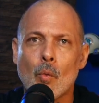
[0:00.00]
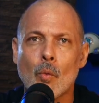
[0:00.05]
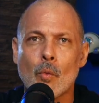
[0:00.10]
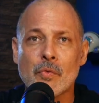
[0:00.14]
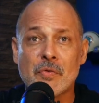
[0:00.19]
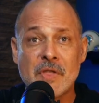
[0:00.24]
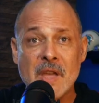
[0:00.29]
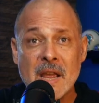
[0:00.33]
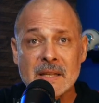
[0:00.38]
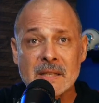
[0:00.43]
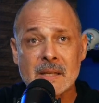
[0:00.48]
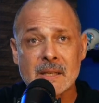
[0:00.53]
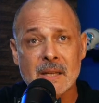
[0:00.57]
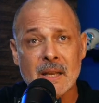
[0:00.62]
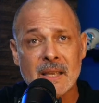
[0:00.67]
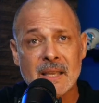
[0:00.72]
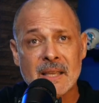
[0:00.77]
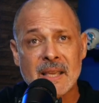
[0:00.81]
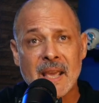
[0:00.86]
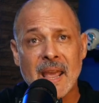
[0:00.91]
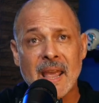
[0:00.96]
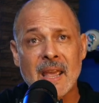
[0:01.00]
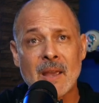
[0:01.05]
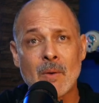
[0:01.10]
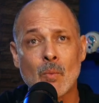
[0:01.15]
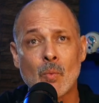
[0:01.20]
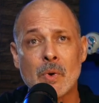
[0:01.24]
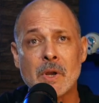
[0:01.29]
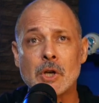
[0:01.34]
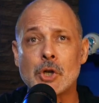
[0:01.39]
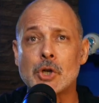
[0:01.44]
this is a
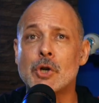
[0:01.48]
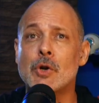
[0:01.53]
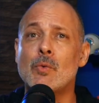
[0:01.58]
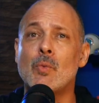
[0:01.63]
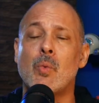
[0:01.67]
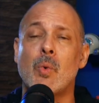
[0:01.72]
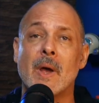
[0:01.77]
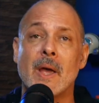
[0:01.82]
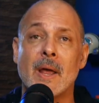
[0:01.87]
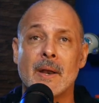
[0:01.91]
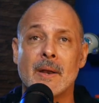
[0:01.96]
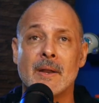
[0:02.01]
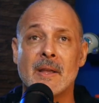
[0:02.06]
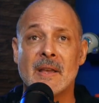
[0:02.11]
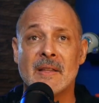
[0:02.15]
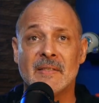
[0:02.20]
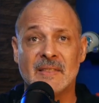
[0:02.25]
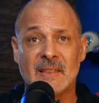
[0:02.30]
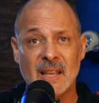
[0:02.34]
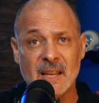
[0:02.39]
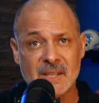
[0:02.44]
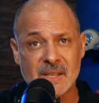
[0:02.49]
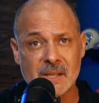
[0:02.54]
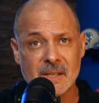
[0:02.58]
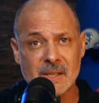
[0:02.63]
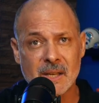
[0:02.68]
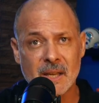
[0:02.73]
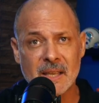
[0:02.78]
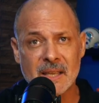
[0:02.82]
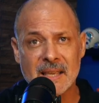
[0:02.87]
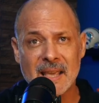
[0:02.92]
game we should win. This
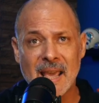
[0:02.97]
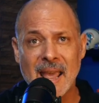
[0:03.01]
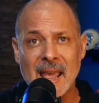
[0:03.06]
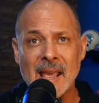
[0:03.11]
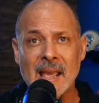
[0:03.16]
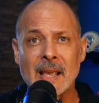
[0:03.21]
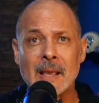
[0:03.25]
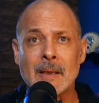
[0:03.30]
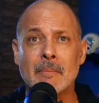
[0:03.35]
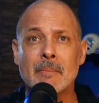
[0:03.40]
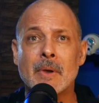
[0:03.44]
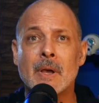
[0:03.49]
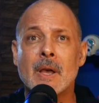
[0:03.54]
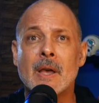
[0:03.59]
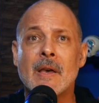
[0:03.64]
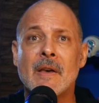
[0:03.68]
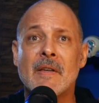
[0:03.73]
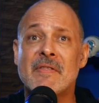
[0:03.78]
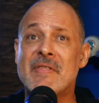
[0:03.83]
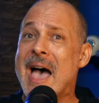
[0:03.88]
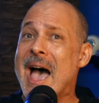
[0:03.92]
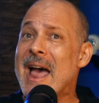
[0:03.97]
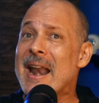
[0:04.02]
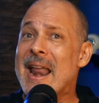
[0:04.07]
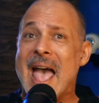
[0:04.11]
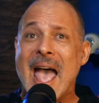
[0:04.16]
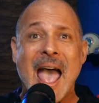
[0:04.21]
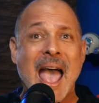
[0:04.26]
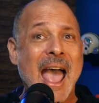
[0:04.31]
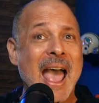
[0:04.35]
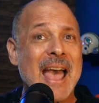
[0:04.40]
is a game that
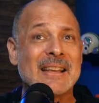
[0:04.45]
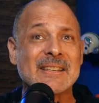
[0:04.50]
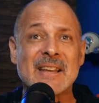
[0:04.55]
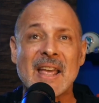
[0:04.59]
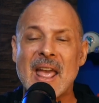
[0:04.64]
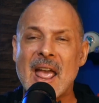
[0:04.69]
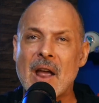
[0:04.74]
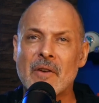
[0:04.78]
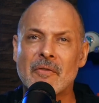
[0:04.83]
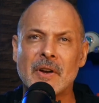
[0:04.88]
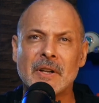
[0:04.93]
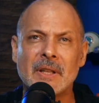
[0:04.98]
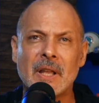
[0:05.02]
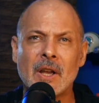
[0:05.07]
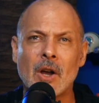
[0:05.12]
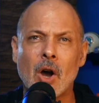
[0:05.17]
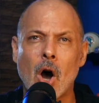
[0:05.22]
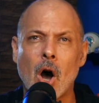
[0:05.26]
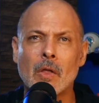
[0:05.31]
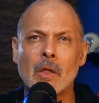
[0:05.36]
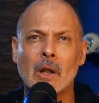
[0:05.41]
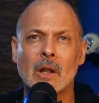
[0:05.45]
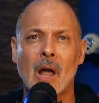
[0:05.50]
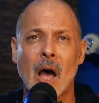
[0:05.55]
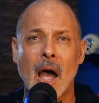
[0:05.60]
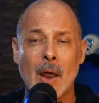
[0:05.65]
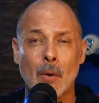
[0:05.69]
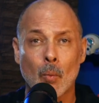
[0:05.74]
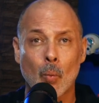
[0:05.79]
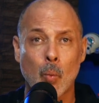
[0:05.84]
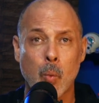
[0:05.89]
has everything on the
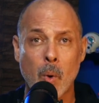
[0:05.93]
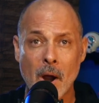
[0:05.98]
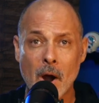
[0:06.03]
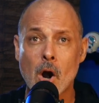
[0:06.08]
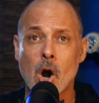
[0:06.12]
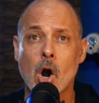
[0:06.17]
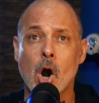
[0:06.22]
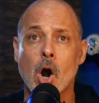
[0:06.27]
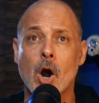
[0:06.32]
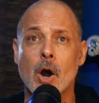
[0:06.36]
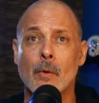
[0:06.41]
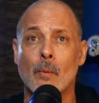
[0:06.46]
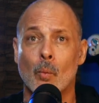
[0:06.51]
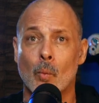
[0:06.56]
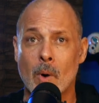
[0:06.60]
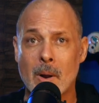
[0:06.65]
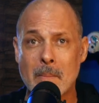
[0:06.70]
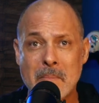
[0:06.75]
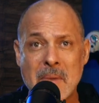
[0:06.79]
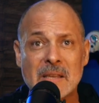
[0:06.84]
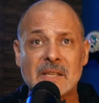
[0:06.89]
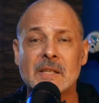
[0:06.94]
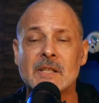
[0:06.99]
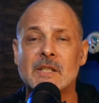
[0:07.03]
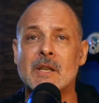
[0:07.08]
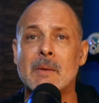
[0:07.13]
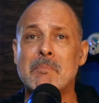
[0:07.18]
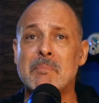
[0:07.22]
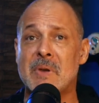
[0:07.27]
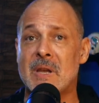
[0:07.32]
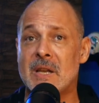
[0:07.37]
line. We're hurt, we're missing
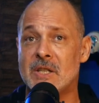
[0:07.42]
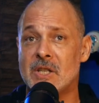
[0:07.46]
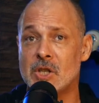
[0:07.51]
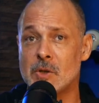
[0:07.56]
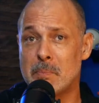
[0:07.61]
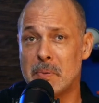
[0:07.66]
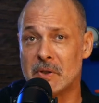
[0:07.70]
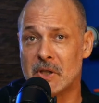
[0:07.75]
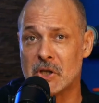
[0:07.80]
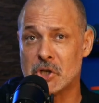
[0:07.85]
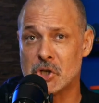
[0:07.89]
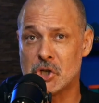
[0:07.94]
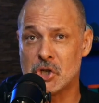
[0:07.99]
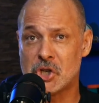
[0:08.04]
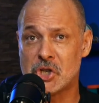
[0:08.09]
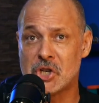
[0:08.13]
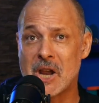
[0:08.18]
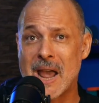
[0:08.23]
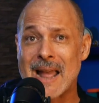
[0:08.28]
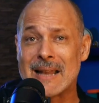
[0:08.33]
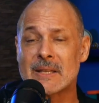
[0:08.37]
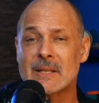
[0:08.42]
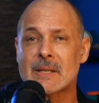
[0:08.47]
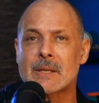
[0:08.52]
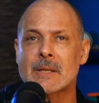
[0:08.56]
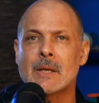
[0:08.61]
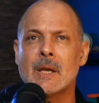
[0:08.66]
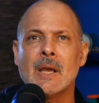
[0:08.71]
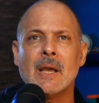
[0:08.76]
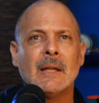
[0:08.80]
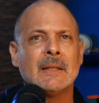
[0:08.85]
some pieces, but the
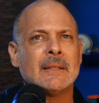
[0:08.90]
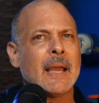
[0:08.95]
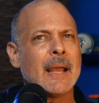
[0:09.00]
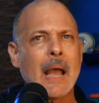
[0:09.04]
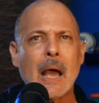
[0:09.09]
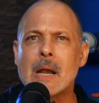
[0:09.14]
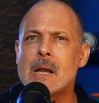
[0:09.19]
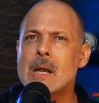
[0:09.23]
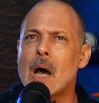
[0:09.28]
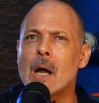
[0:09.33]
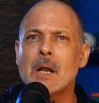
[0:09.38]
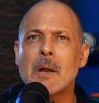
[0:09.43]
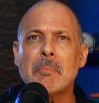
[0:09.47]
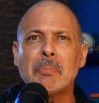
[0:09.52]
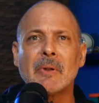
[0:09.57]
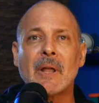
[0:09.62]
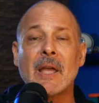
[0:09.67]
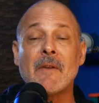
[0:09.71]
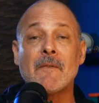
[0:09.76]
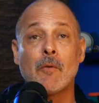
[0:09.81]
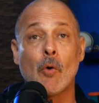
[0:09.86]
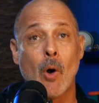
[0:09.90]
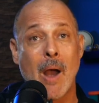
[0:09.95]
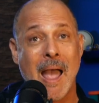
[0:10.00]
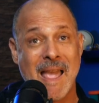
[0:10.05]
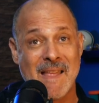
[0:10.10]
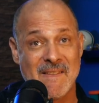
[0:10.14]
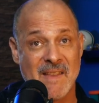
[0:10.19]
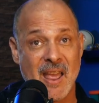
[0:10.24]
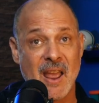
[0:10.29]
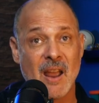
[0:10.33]
Jets, they got nothing to play for,
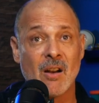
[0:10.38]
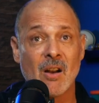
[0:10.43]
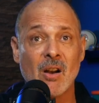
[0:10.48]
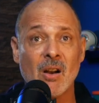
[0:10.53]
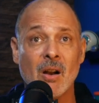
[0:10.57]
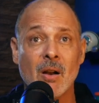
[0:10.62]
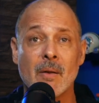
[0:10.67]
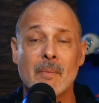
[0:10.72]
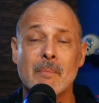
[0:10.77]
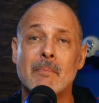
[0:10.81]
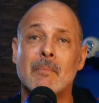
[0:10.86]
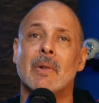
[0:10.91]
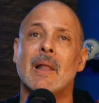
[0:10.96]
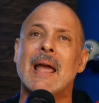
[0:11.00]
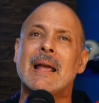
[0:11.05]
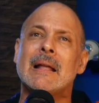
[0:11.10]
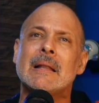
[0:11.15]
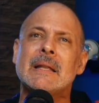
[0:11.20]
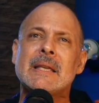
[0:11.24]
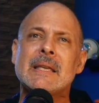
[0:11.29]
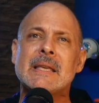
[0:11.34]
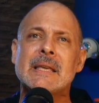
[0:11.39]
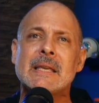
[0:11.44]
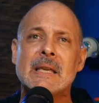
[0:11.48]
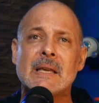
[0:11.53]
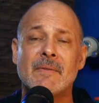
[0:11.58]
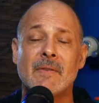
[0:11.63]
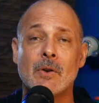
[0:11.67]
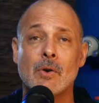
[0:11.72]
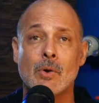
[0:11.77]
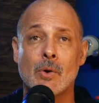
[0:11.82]
and they're hurt, likely
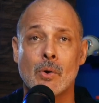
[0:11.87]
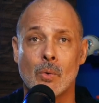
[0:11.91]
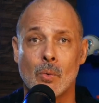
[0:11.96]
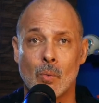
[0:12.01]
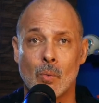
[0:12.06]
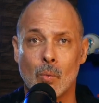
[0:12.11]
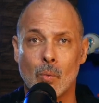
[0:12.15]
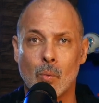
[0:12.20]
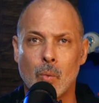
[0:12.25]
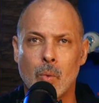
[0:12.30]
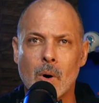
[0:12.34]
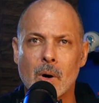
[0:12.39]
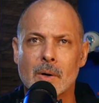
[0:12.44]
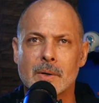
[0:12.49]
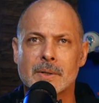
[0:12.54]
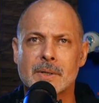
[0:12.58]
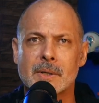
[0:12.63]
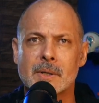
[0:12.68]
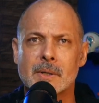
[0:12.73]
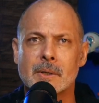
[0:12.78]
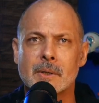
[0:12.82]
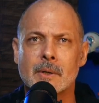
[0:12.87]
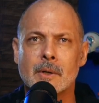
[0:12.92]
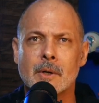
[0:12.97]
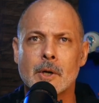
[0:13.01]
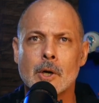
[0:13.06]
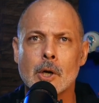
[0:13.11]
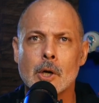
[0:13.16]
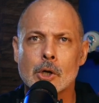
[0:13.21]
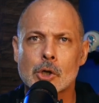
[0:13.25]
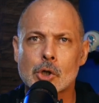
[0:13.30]
even worse.
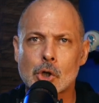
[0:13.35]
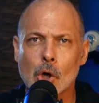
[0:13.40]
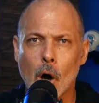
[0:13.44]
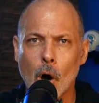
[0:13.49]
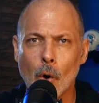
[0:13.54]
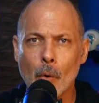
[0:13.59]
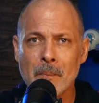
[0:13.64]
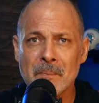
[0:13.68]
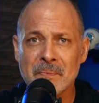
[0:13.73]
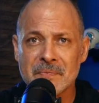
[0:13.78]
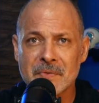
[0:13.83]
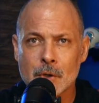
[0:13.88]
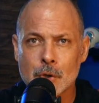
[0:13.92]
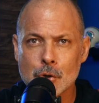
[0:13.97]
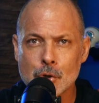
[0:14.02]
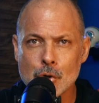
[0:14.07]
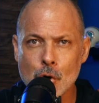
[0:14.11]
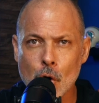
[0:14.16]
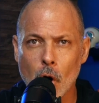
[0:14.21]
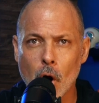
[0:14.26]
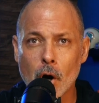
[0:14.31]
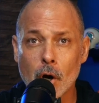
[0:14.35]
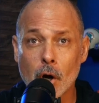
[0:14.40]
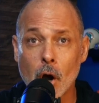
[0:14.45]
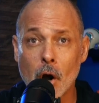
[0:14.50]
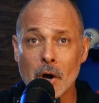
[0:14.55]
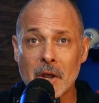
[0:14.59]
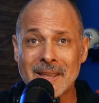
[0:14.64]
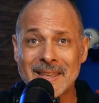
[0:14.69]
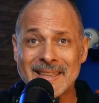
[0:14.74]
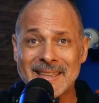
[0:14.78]
So, you're
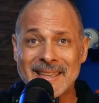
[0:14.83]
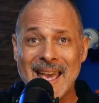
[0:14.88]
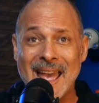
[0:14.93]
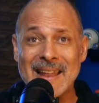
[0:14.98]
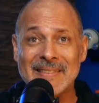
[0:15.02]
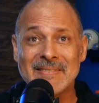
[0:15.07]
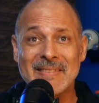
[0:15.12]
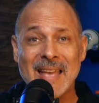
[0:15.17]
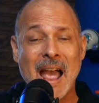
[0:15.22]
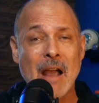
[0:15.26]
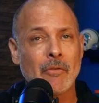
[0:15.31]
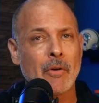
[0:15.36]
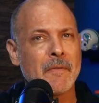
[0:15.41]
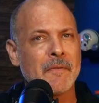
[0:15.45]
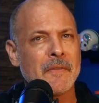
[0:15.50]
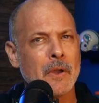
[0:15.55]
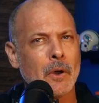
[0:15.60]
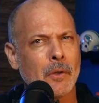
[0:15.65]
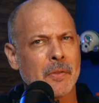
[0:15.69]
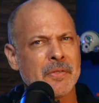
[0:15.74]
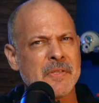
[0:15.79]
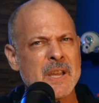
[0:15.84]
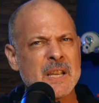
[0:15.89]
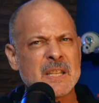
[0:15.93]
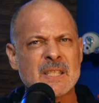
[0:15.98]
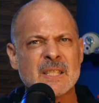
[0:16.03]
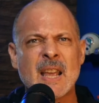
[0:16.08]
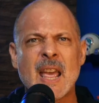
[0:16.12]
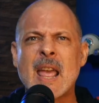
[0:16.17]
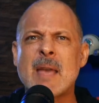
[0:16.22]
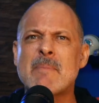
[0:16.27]
going to get that reveal.
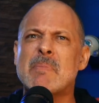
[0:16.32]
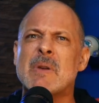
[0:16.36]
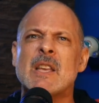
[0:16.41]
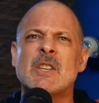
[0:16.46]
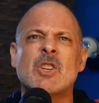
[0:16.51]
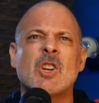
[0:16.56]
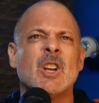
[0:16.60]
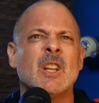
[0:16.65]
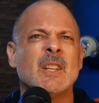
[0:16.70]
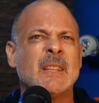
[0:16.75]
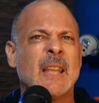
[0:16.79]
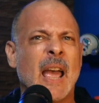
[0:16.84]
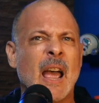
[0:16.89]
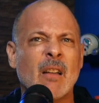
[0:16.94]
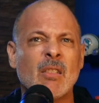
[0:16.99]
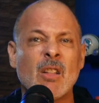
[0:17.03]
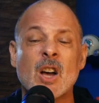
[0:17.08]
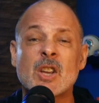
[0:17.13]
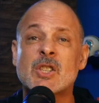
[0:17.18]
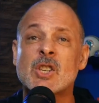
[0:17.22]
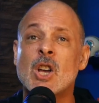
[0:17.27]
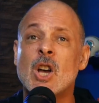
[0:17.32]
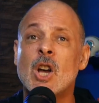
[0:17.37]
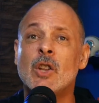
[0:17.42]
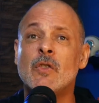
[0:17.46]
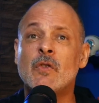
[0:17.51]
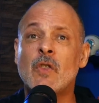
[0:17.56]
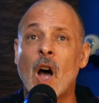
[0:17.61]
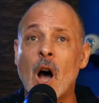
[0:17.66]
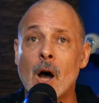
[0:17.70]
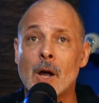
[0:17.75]
This tape is going to tell us
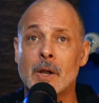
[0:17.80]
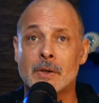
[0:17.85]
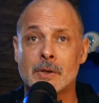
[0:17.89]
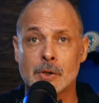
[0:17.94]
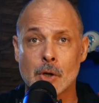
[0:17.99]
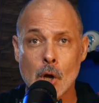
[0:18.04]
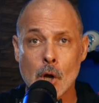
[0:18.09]
Puns,